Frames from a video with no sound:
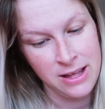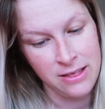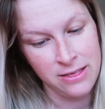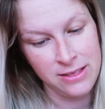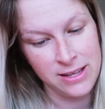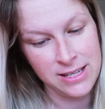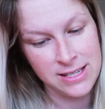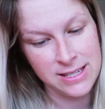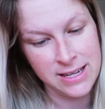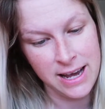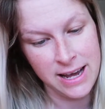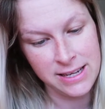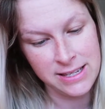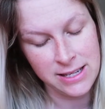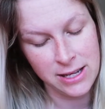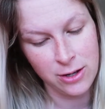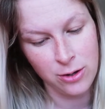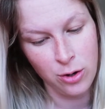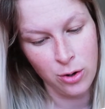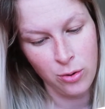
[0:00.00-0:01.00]
These
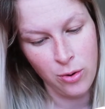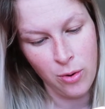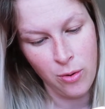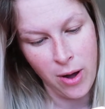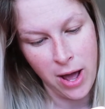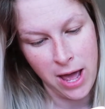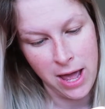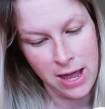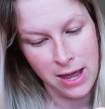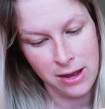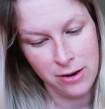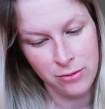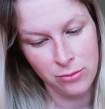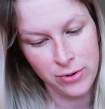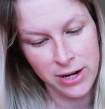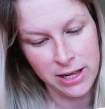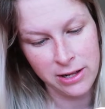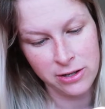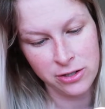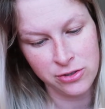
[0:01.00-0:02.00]
guys go away.
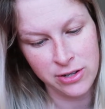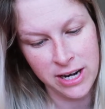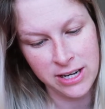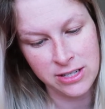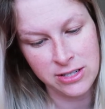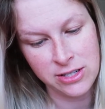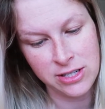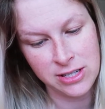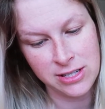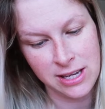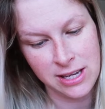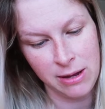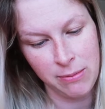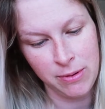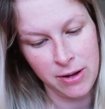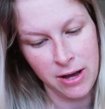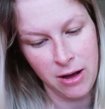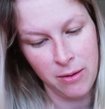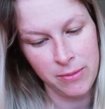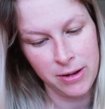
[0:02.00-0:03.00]
Real contractions
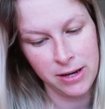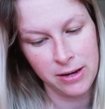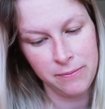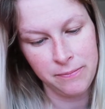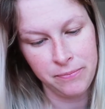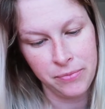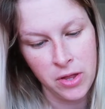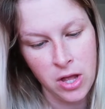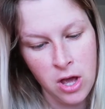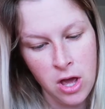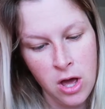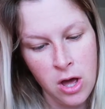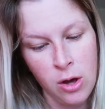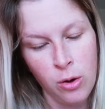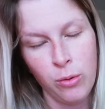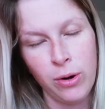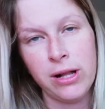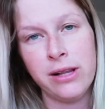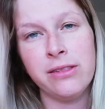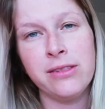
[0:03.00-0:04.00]
keep coming.
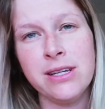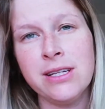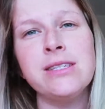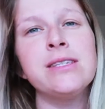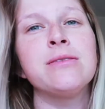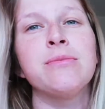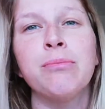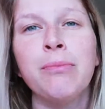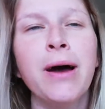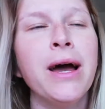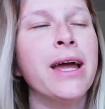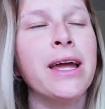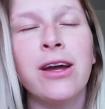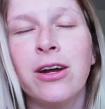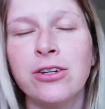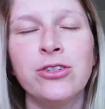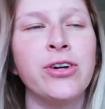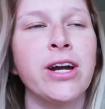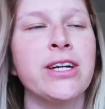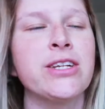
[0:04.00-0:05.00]
Well, my
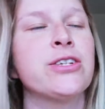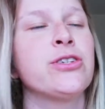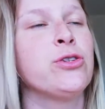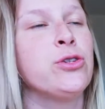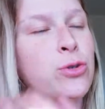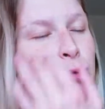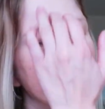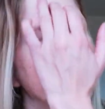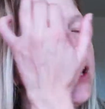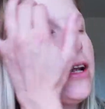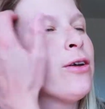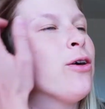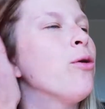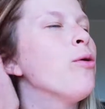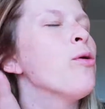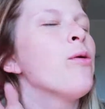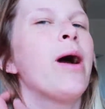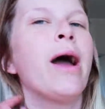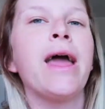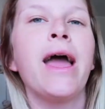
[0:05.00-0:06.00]
contractions do not
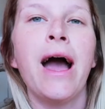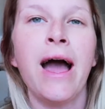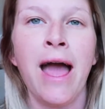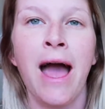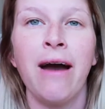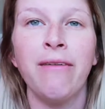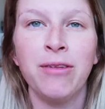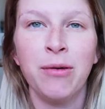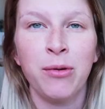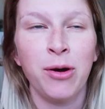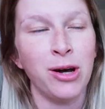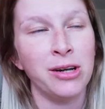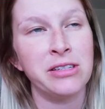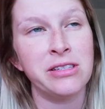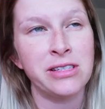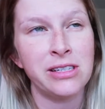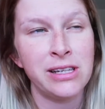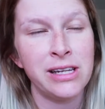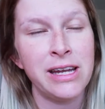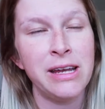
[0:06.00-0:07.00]
go away. I have them
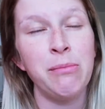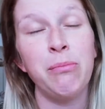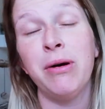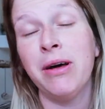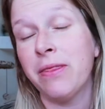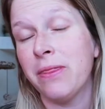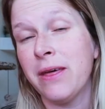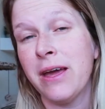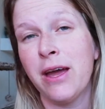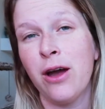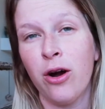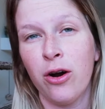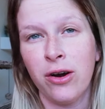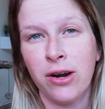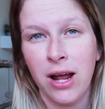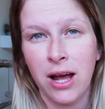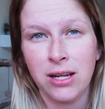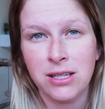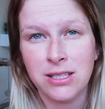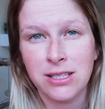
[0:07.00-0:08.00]
constantly, but they
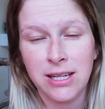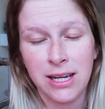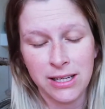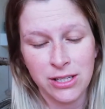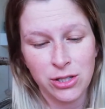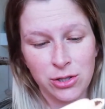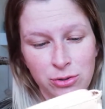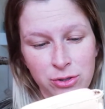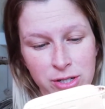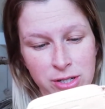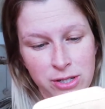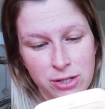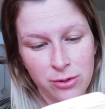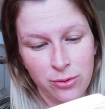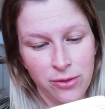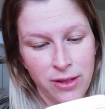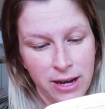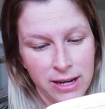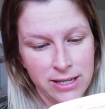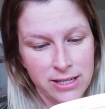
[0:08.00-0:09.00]
are not dangerous,
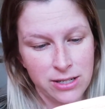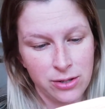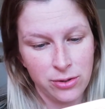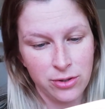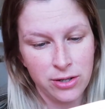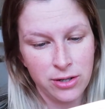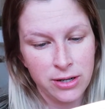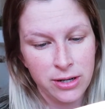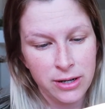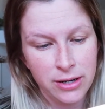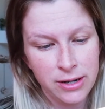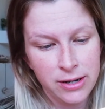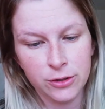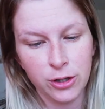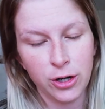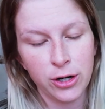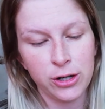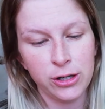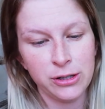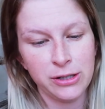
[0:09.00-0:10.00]
so that is good.
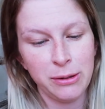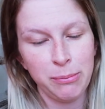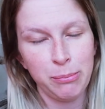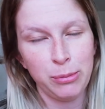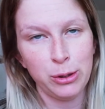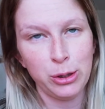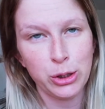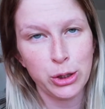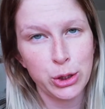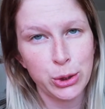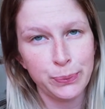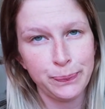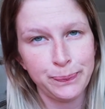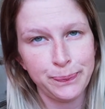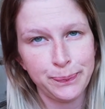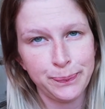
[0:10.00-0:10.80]
Darker nipples.